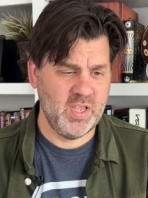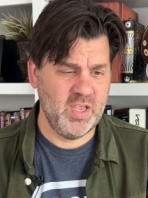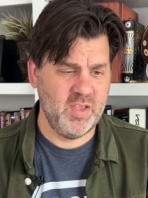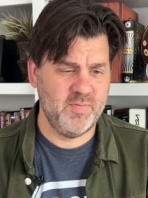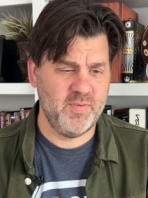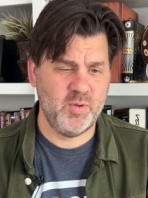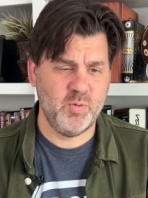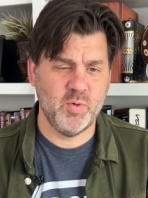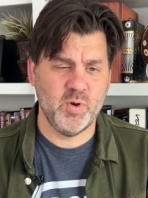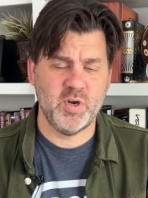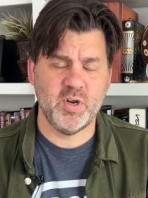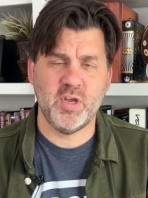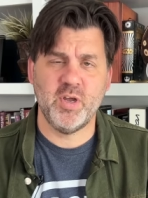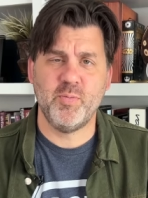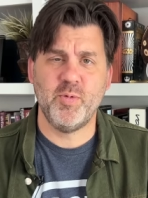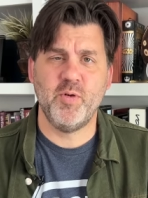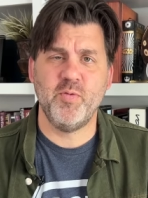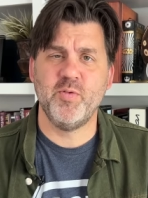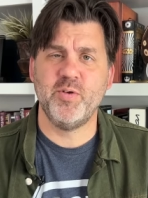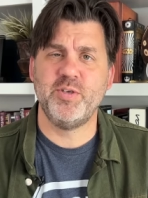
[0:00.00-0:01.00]
if he wanted to
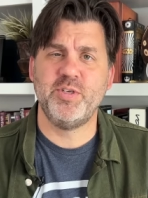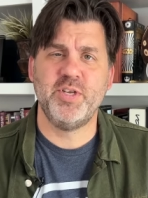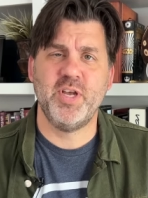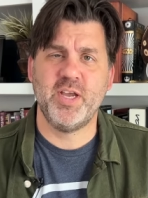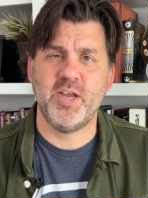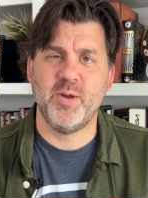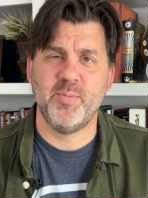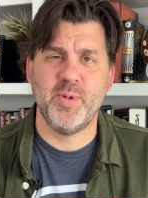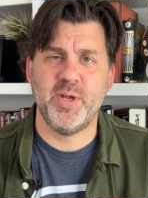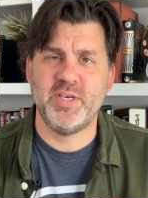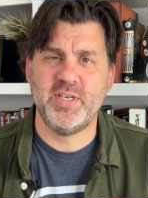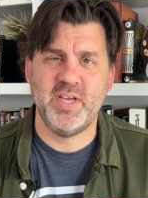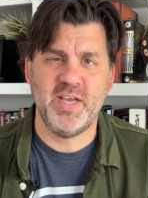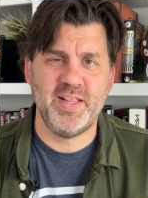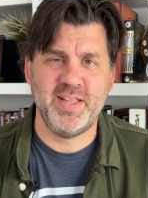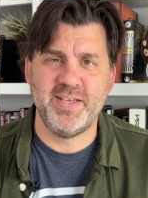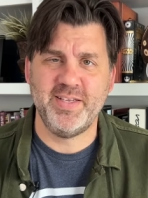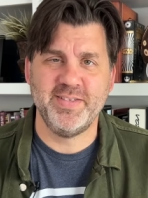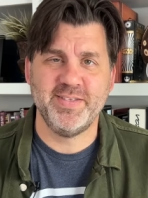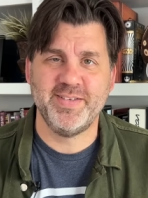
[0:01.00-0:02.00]
come over and check out my
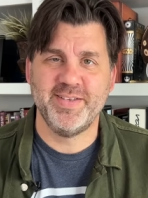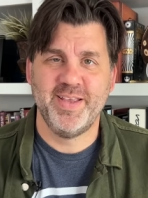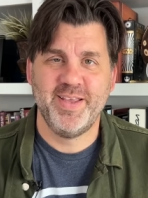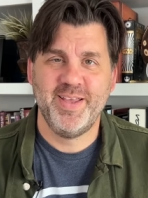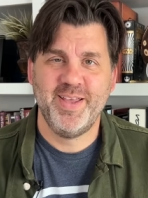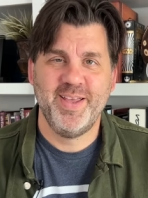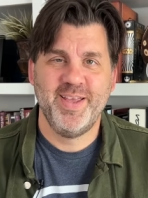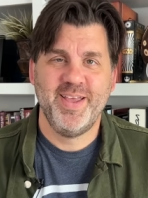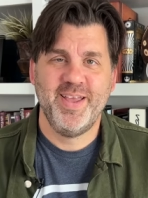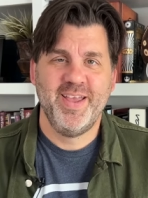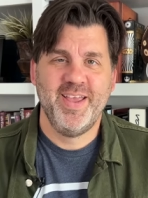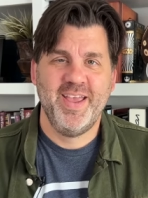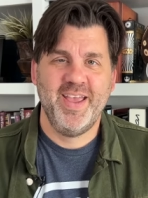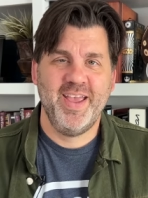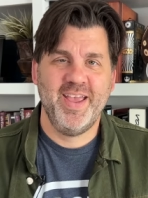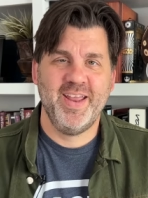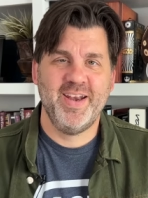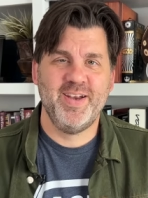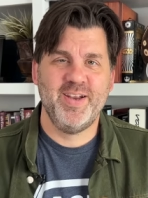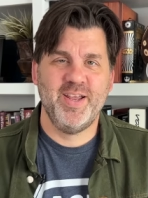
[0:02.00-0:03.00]
tellies,
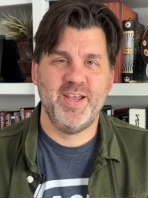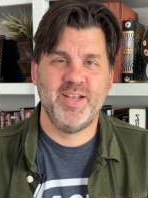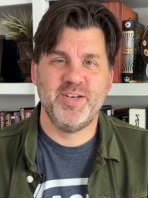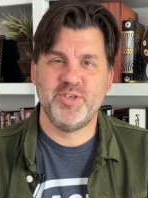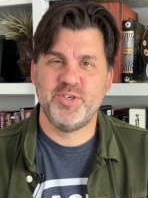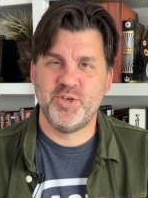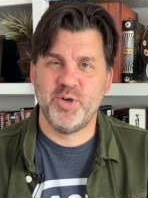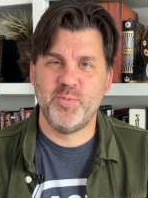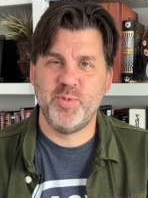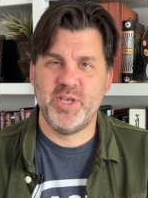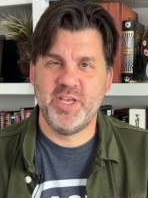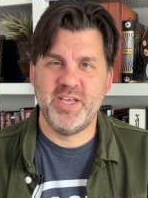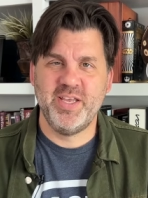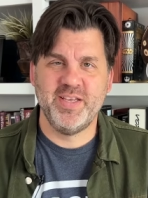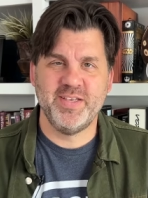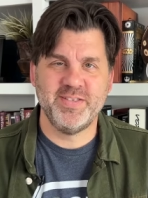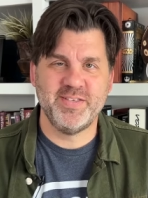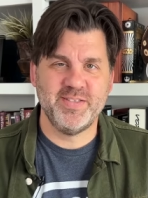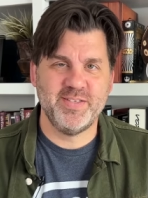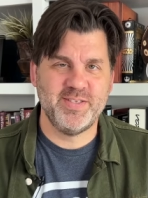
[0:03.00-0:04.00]
and uh, and show me
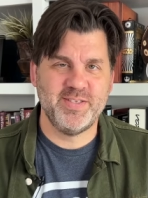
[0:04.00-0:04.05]
his. And